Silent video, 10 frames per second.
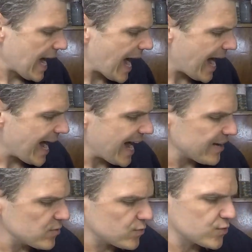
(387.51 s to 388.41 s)

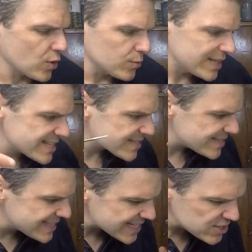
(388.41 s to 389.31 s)
And so
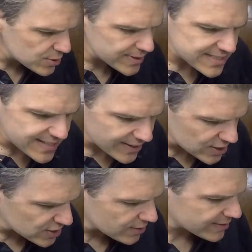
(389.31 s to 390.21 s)
these units are
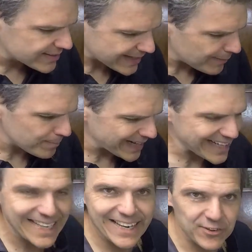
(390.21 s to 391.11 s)
gonna come back
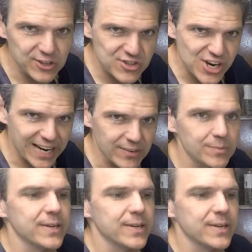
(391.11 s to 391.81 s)
again on the channel,